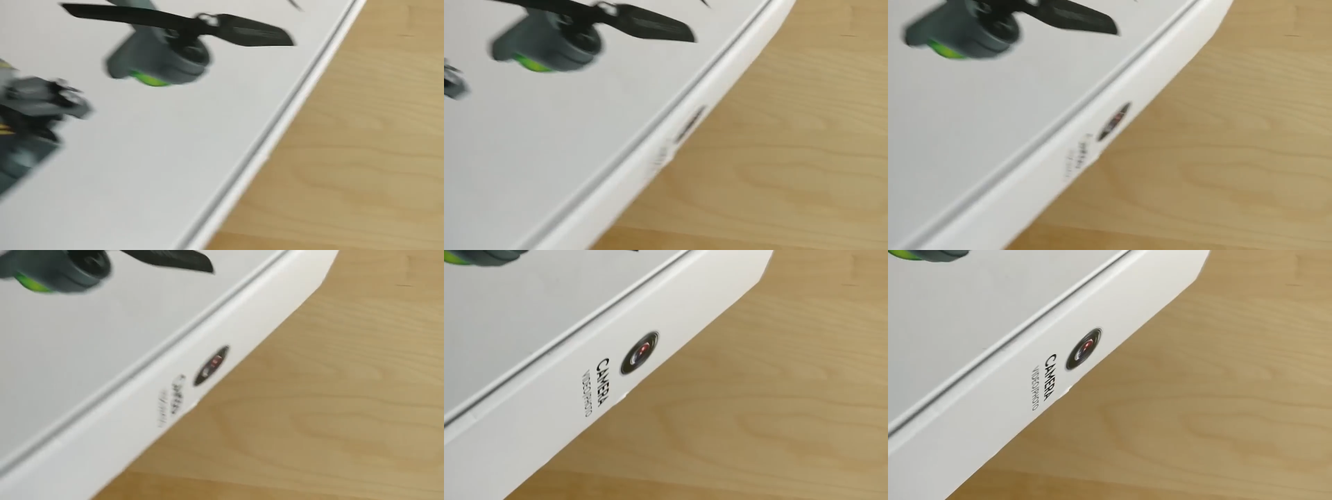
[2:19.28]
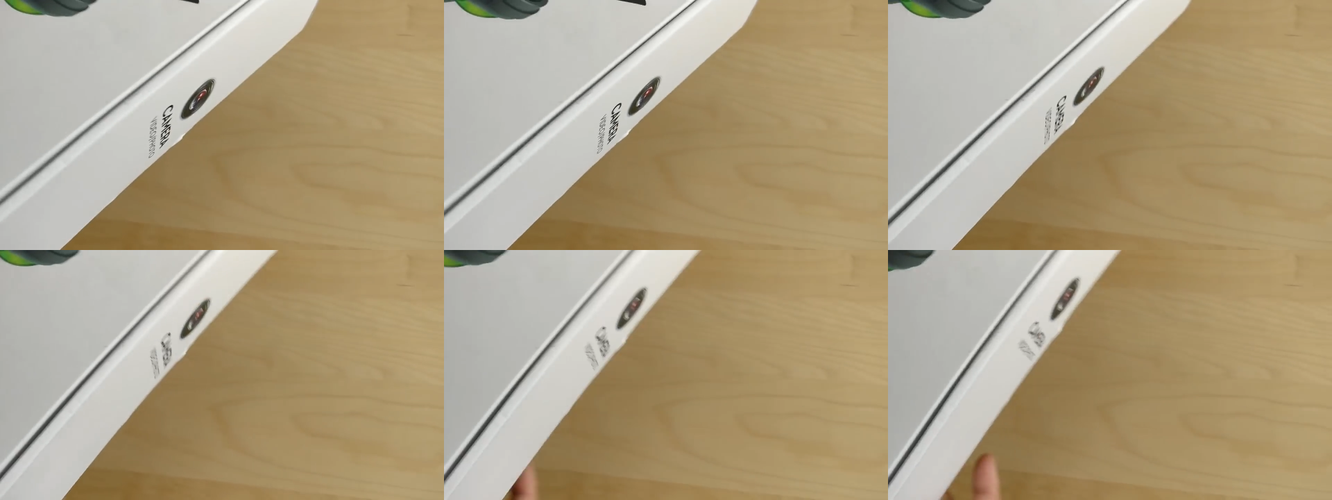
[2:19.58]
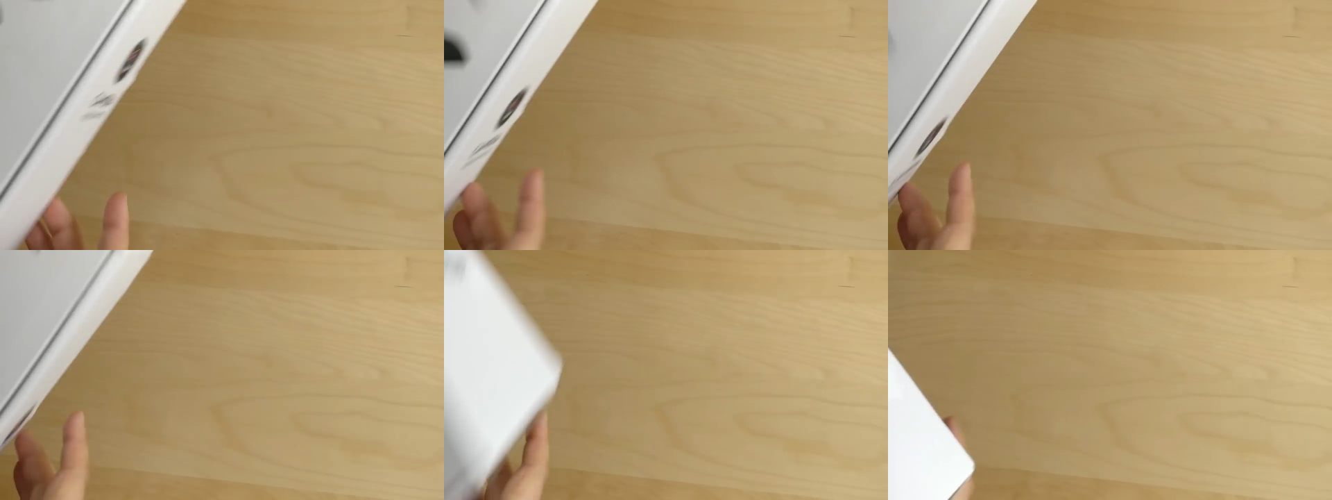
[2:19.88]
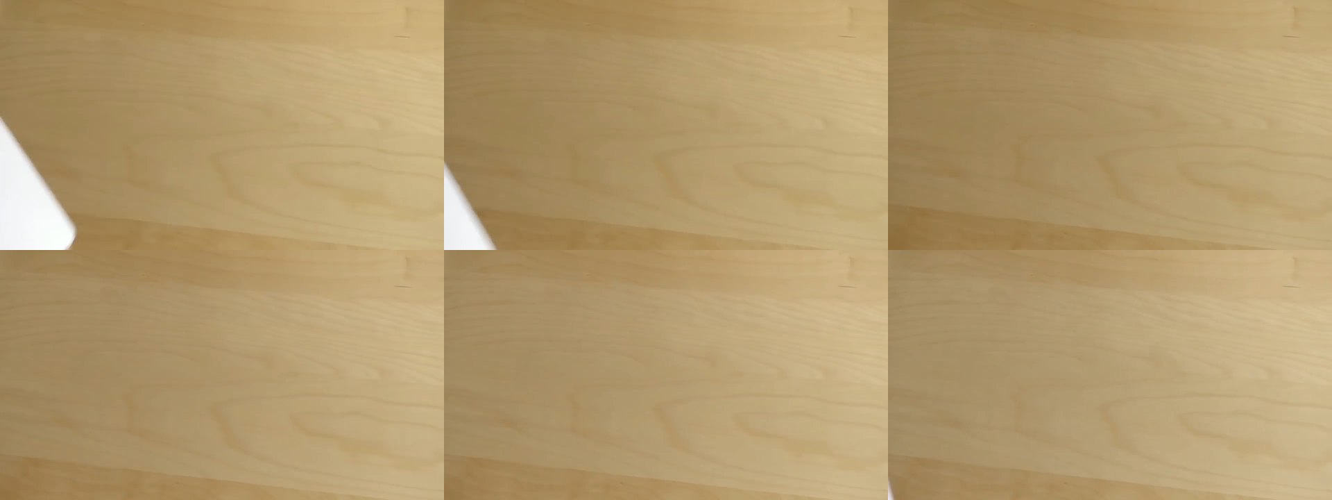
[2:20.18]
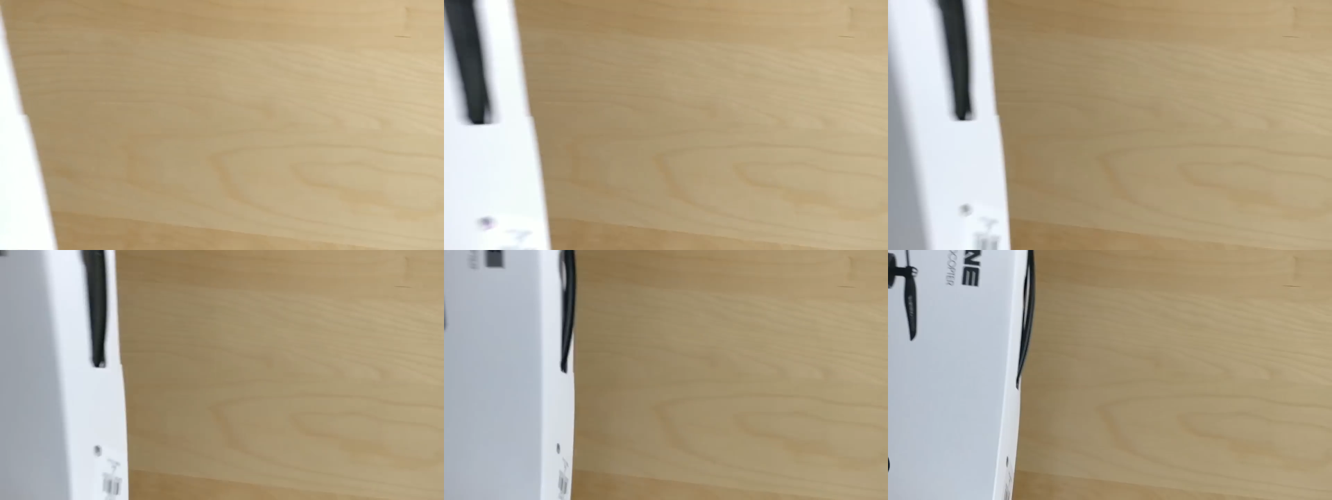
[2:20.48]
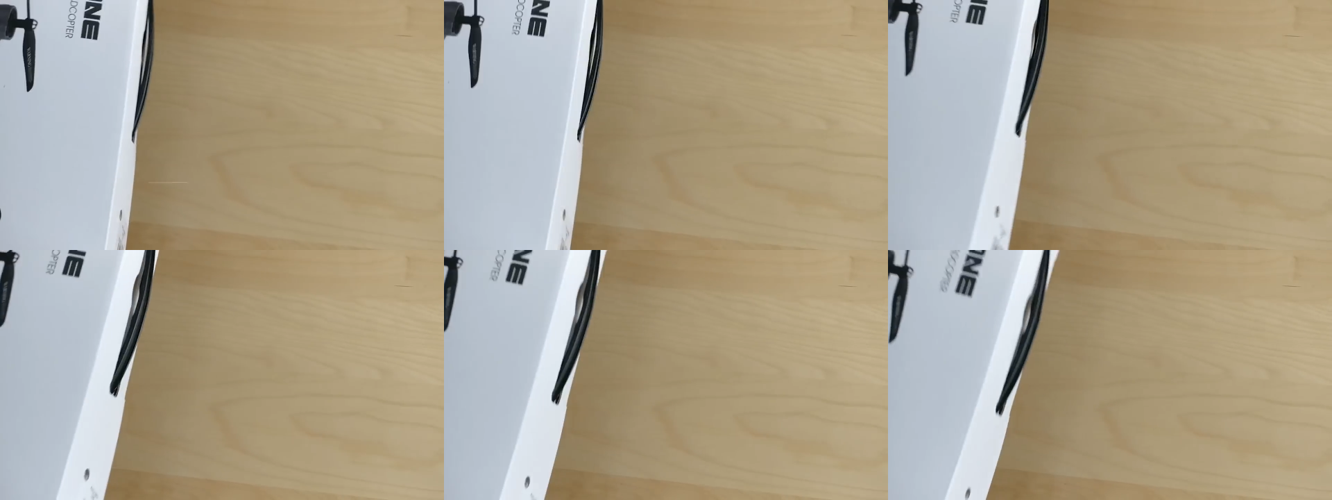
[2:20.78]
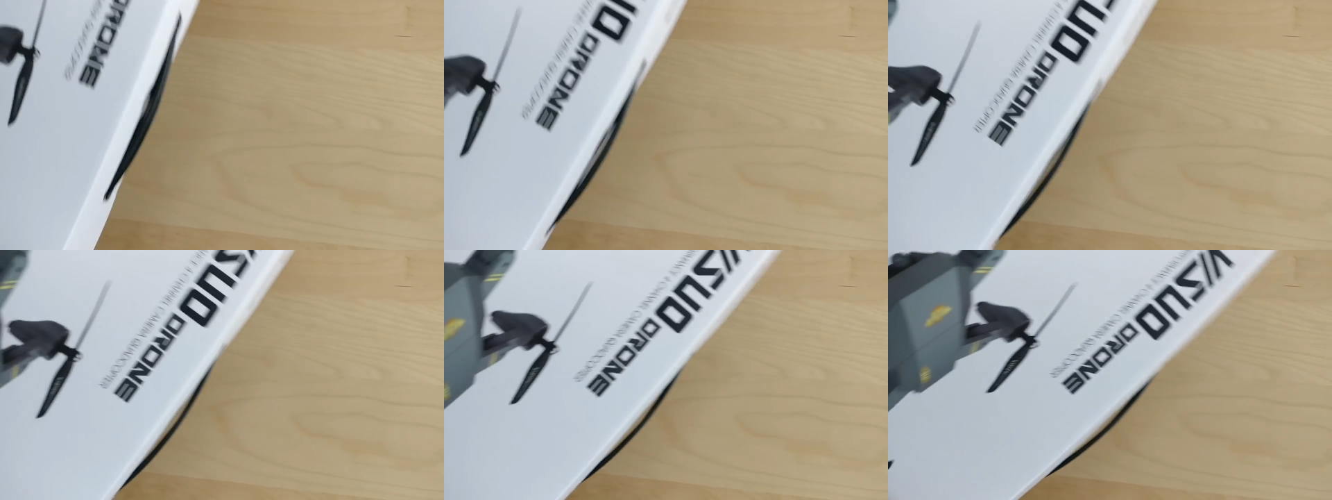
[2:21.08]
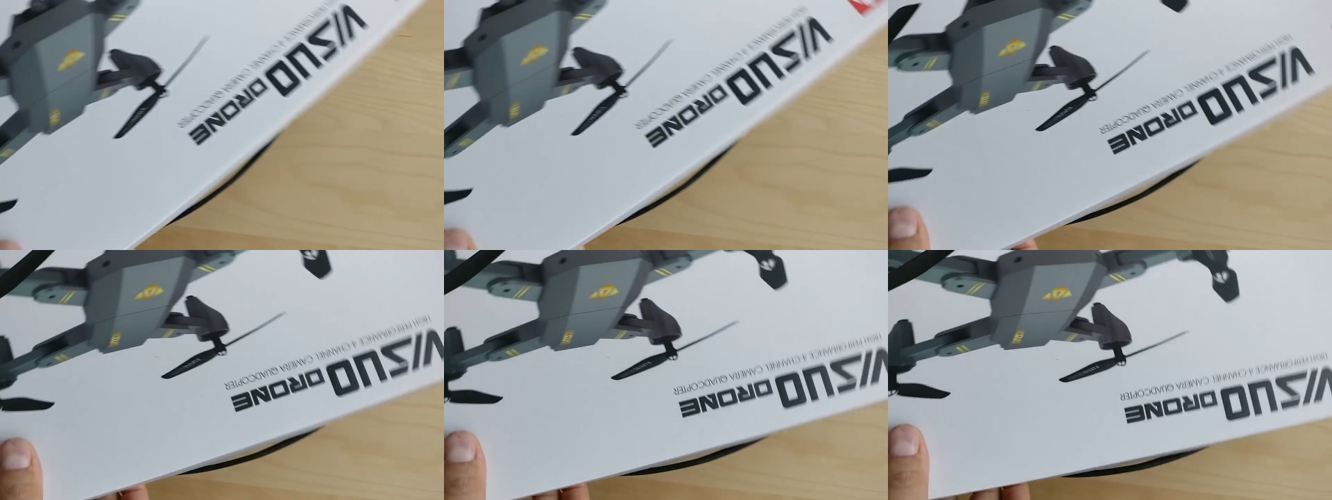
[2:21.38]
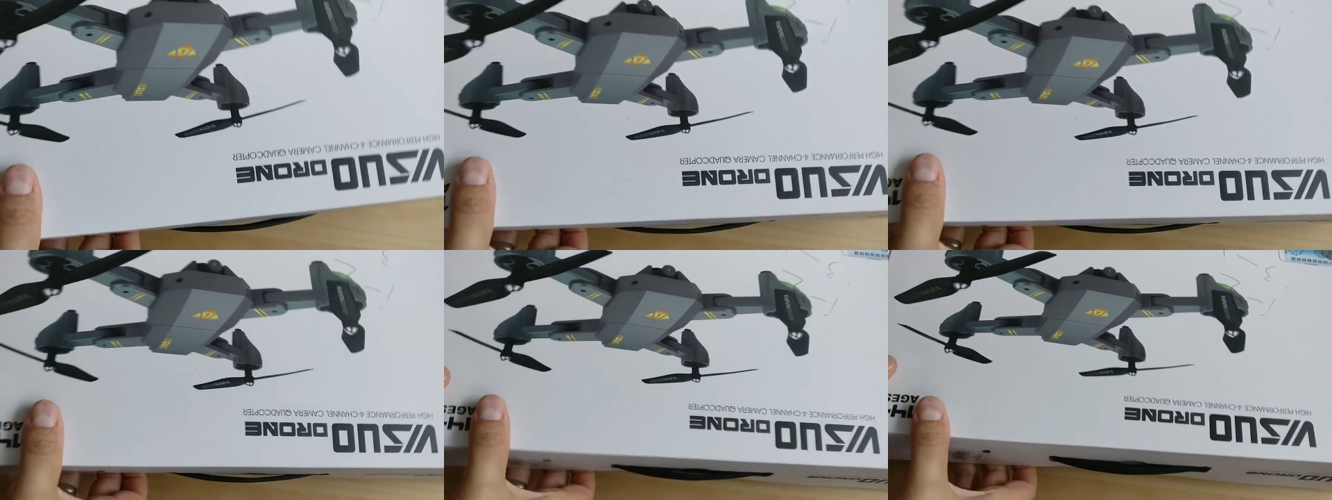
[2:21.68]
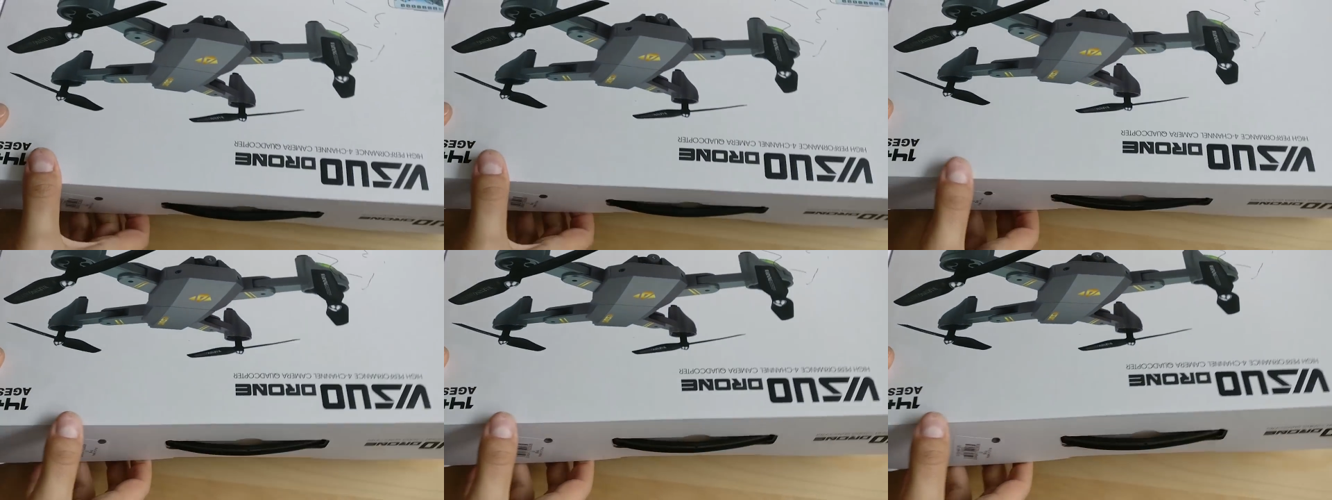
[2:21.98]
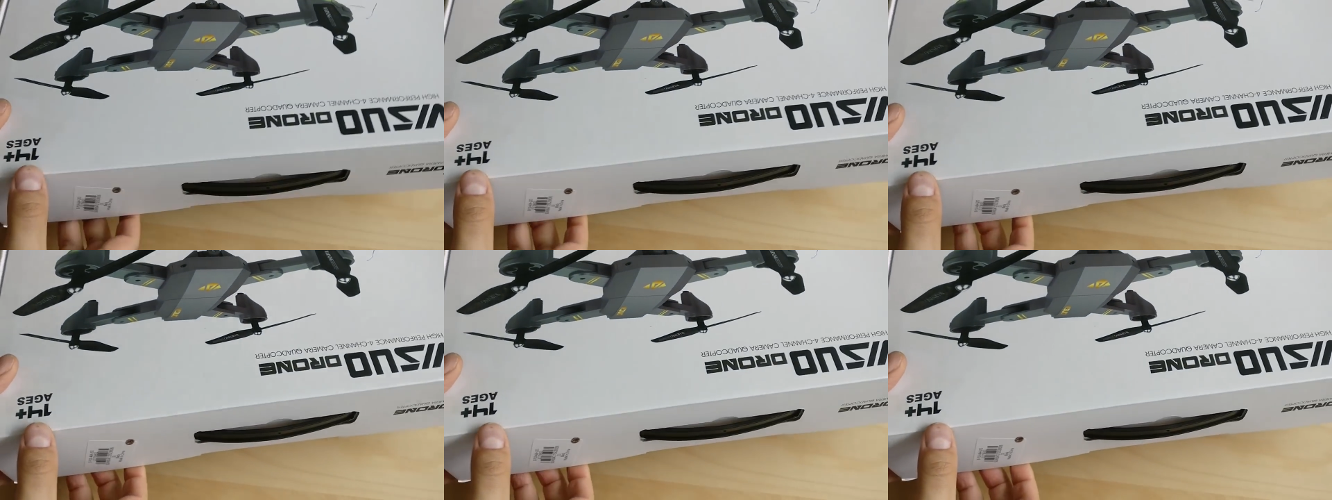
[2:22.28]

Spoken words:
(no speaker visible)